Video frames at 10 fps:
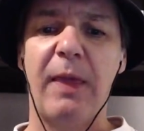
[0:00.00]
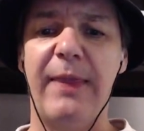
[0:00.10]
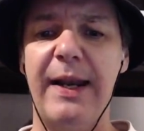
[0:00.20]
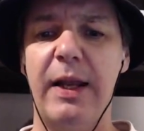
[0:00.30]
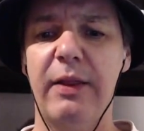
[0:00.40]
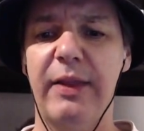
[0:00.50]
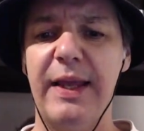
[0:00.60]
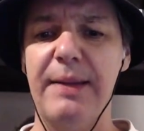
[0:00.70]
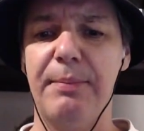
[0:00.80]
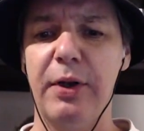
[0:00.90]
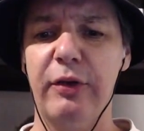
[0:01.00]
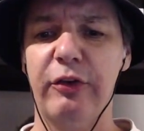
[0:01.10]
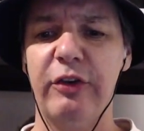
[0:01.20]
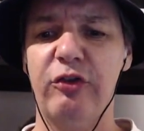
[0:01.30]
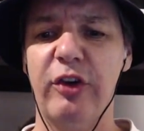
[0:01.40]
Then the
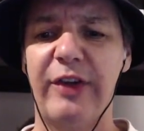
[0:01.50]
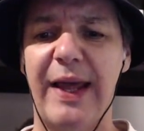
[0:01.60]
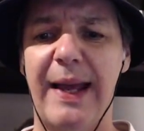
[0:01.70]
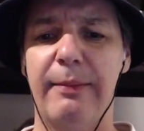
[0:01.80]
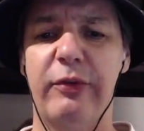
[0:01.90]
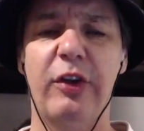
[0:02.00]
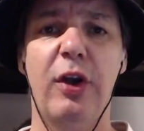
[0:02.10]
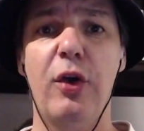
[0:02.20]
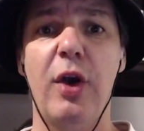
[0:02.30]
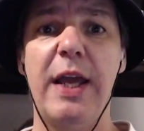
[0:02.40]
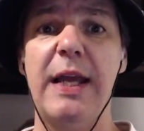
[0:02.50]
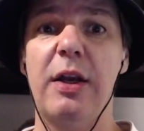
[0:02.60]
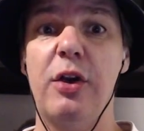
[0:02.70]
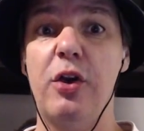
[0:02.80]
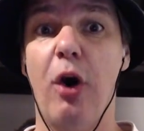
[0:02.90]
Blues just absolutely
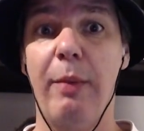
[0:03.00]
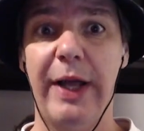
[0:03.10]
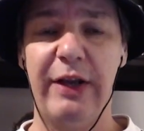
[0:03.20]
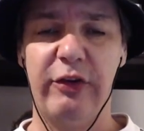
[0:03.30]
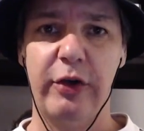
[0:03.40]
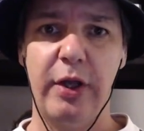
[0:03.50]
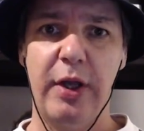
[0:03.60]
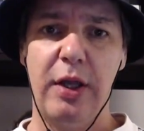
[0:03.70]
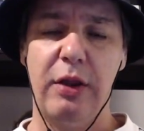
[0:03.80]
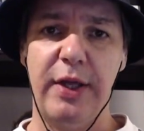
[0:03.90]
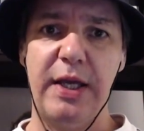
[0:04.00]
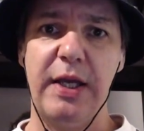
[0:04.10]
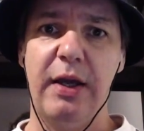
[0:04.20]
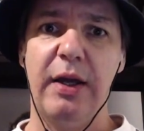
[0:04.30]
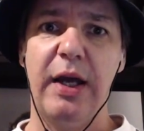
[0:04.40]
dominated
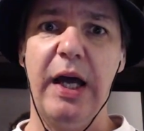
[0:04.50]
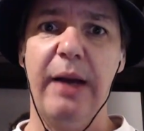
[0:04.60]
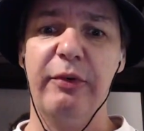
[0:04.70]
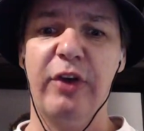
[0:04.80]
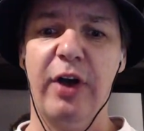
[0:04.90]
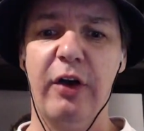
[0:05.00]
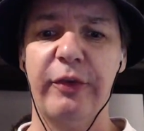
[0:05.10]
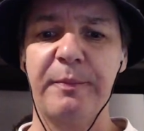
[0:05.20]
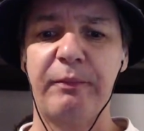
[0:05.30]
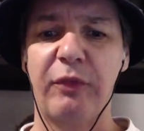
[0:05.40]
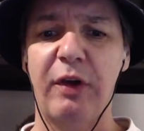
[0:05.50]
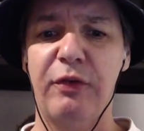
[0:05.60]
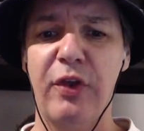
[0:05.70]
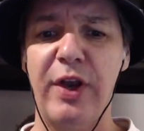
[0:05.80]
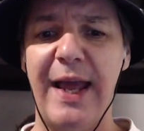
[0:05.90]
the Tars
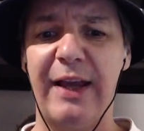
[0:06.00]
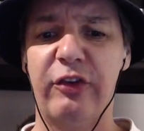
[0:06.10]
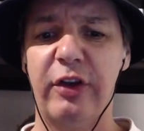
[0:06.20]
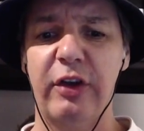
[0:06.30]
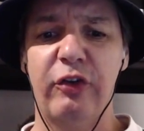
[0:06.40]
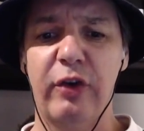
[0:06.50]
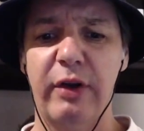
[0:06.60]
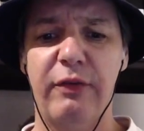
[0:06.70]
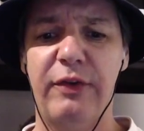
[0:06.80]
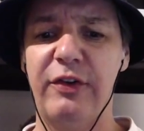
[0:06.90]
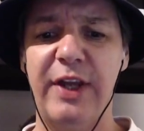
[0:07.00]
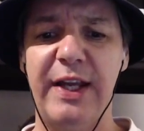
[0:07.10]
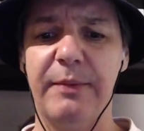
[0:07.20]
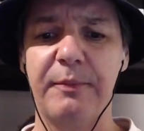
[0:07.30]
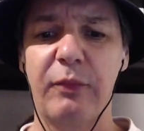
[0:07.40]
for the next sort of
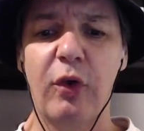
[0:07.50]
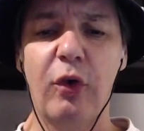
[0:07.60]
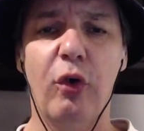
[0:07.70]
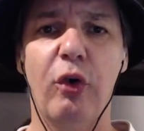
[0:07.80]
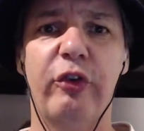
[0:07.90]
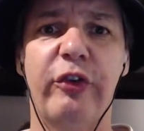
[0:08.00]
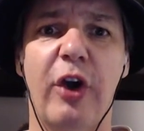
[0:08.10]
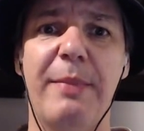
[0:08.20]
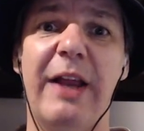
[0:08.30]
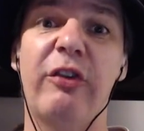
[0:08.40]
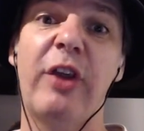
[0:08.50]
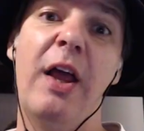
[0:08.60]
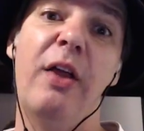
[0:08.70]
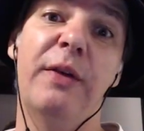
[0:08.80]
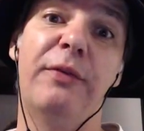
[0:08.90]
15 or so minutes.
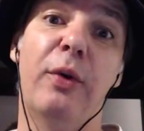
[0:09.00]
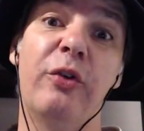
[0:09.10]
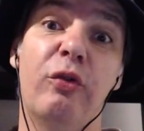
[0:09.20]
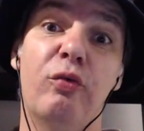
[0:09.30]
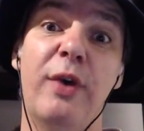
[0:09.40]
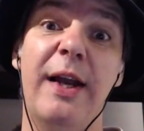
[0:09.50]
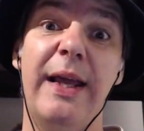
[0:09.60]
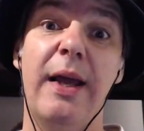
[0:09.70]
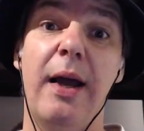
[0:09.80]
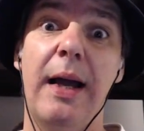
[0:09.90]
The forwards really